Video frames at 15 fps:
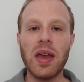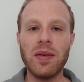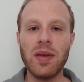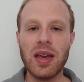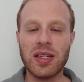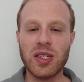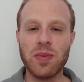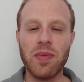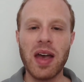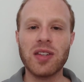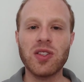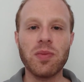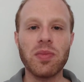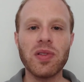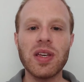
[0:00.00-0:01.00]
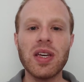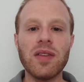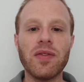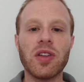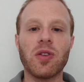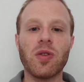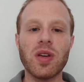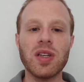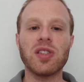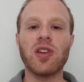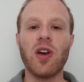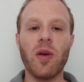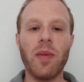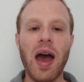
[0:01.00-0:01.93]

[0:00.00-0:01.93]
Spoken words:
expect to believe that there is hope?